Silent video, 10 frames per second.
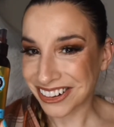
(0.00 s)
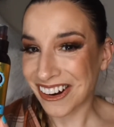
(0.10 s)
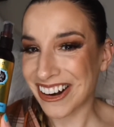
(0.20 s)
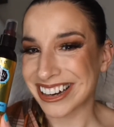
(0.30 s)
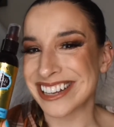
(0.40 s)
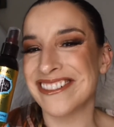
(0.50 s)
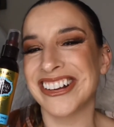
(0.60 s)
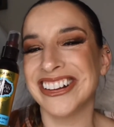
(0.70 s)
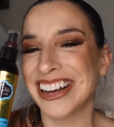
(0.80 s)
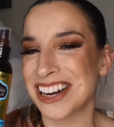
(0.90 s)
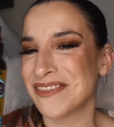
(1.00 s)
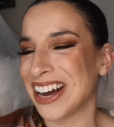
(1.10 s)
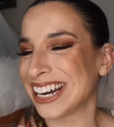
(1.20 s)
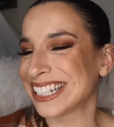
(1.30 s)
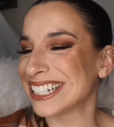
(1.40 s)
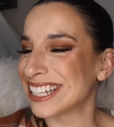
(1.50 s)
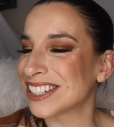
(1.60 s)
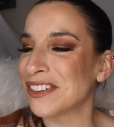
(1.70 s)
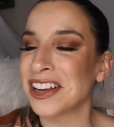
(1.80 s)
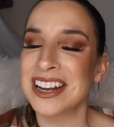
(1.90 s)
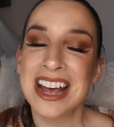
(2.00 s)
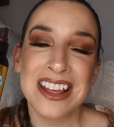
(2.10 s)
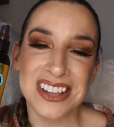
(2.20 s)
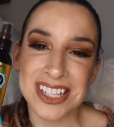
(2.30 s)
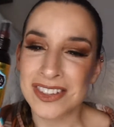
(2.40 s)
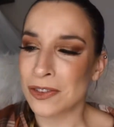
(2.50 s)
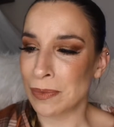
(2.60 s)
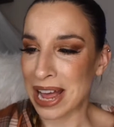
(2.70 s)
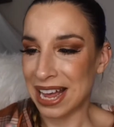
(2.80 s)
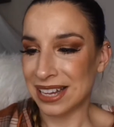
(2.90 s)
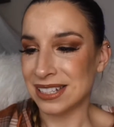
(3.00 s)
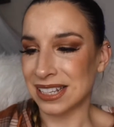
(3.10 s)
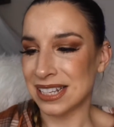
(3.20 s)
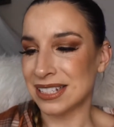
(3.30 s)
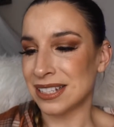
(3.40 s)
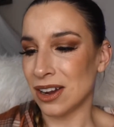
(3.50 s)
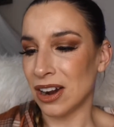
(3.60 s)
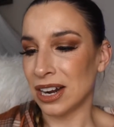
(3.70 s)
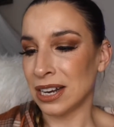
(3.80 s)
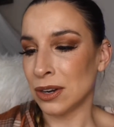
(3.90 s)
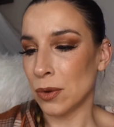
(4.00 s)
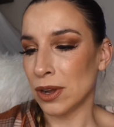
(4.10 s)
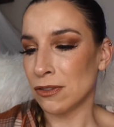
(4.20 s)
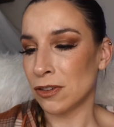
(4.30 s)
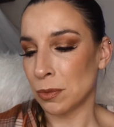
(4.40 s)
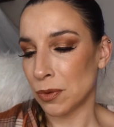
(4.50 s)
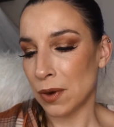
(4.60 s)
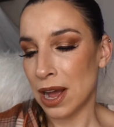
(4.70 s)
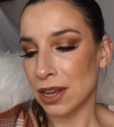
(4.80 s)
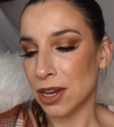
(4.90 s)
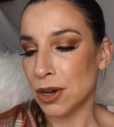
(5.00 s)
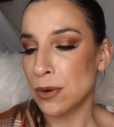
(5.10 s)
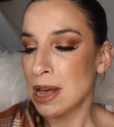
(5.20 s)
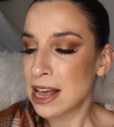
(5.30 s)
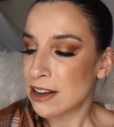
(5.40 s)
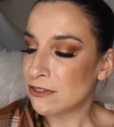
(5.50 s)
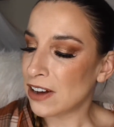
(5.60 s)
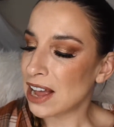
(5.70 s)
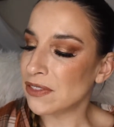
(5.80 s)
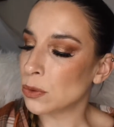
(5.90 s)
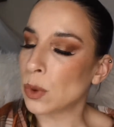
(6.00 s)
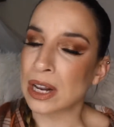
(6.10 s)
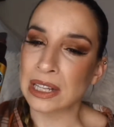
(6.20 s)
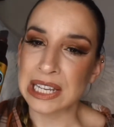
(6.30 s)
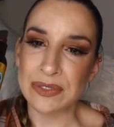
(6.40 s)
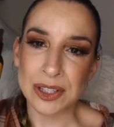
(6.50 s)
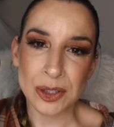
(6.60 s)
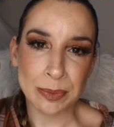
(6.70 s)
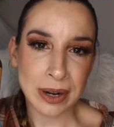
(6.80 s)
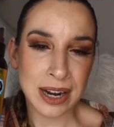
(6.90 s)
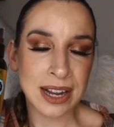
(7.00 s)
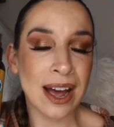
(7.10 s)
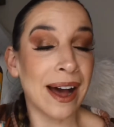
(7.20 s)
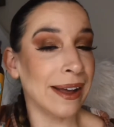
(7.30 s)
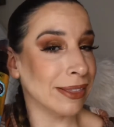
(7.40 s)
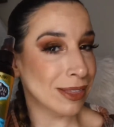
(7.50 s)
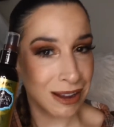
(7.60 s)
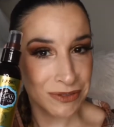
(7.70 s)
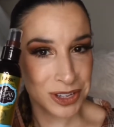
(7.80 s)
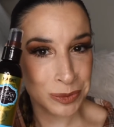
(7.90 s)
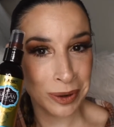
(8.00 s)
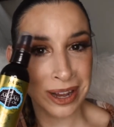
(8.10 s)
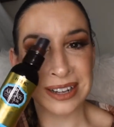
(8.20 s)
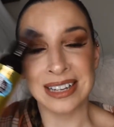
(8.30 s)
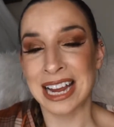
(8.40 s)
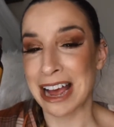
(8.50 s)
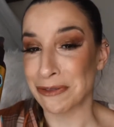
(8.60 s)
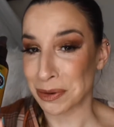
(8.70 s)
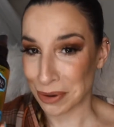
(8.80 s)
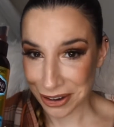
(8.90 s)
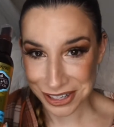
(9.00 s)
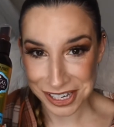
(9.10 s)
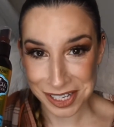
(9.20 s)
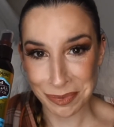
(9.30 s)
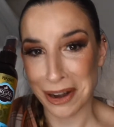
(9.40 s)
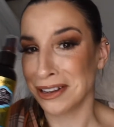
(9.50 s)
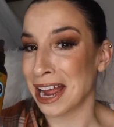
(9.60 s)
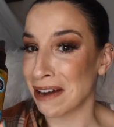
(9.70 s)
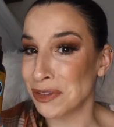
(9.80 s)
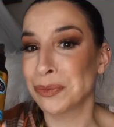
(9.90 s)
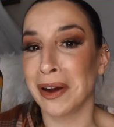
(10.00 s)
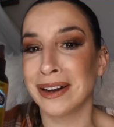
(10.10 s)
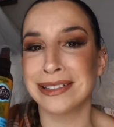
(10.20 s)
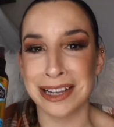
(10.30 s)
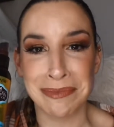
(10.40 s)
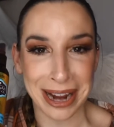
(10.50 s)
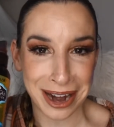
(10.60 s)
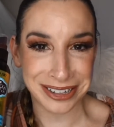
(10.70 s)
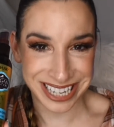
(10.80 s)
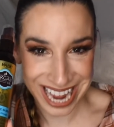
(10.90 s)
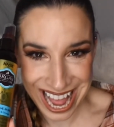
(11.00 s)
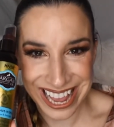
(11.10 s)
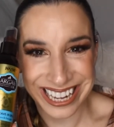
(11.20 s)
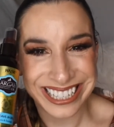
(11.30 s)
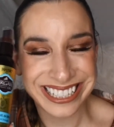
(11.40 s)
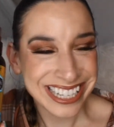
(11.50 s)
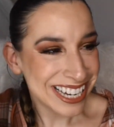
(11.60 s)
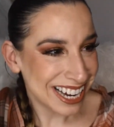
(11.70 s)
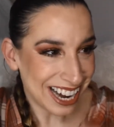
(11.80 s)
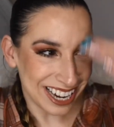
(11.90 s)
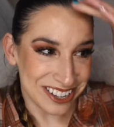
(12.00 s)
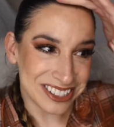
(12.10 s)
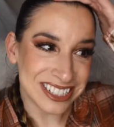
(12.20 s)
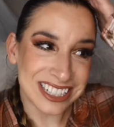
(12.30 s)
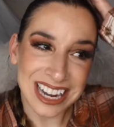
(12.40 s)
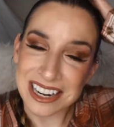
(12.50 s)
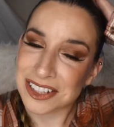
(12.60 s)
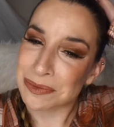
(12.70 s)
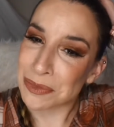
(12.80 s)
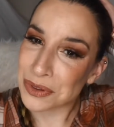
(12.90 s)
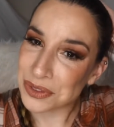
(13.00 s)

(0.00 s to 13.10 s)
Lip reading: argan oil hair product is this one. This is from Hask. This is the argan oil from Morocco, 5-in-1 leave-in spray. I love this product. I have repurchased this product. I have this product in my hair today. I used it to kind of smooth